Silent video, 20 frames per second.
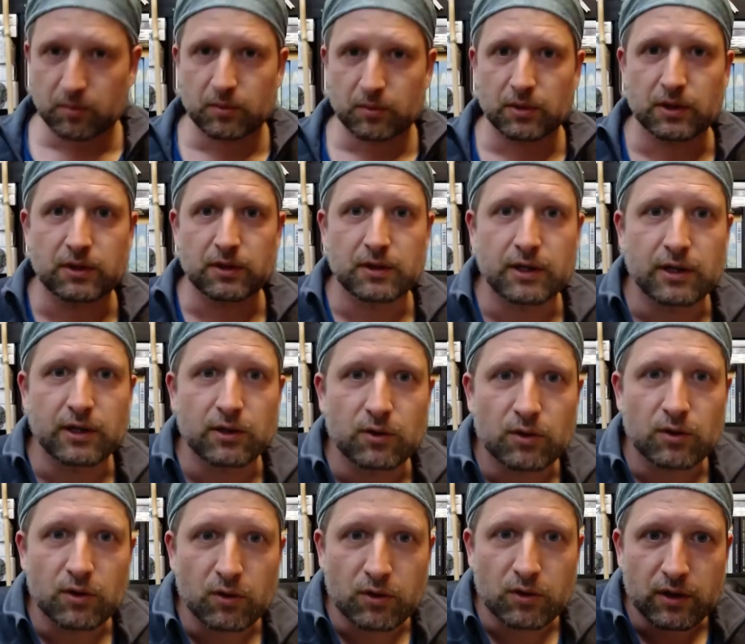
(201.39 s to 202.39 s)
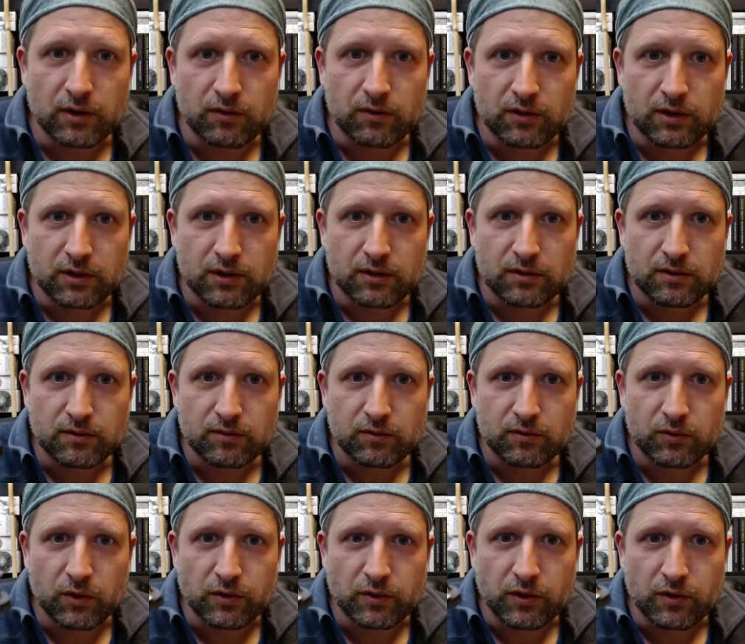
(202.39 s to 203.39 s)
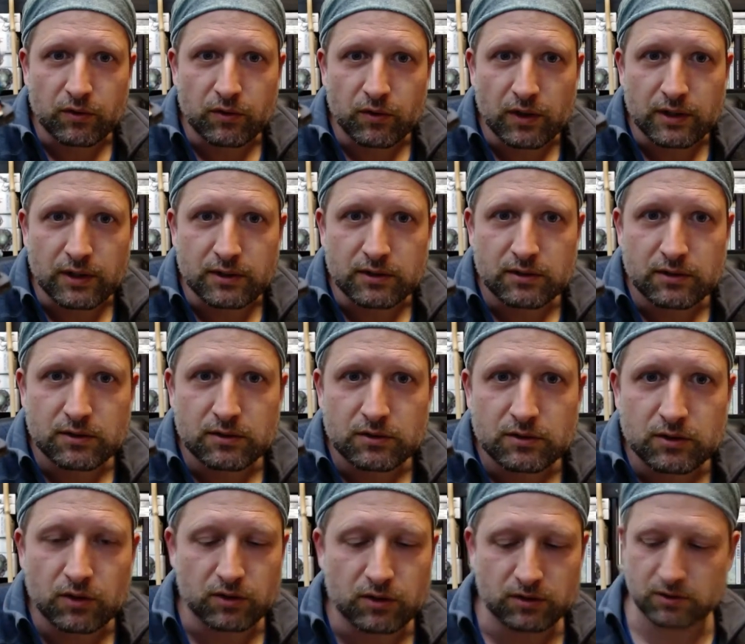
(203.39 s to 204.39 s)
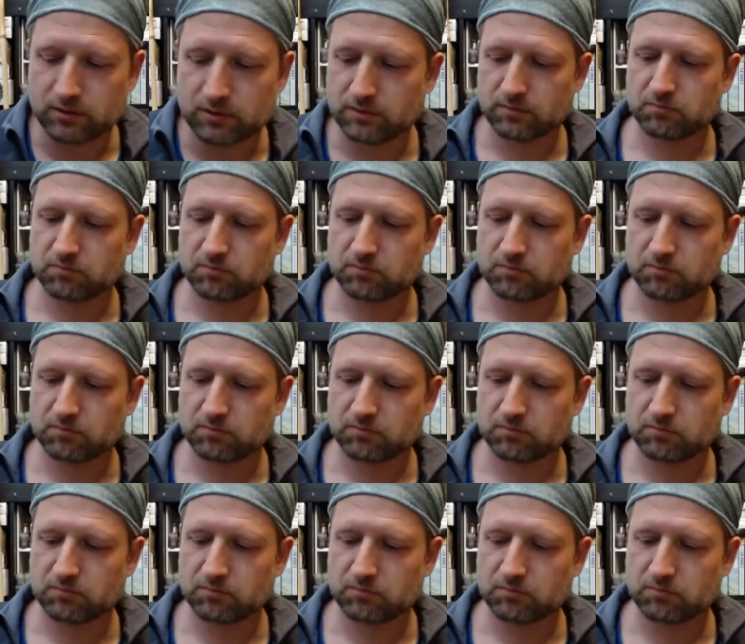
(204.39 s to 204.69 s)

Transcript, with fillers: but then you don't have that for the thralls, so it's